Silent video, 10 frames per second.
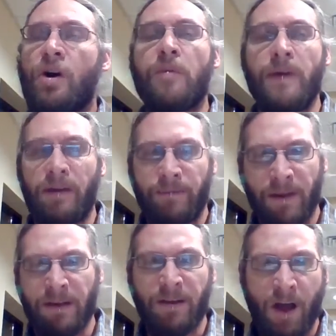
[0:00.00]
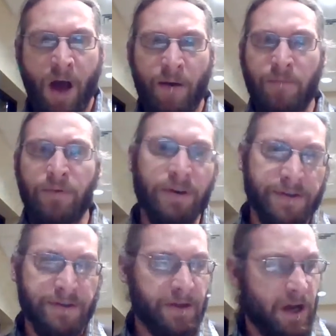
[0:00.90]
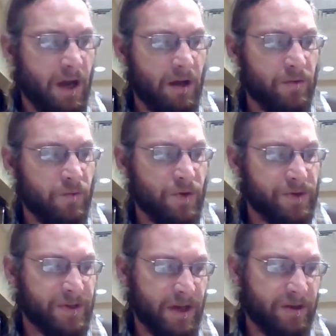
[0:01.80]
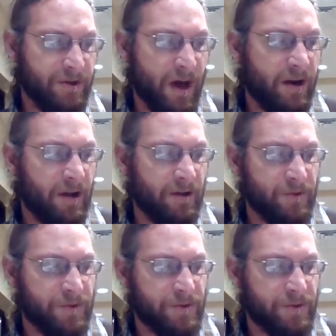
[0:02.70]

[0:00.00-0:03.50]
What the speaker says: hook me into comic books was a not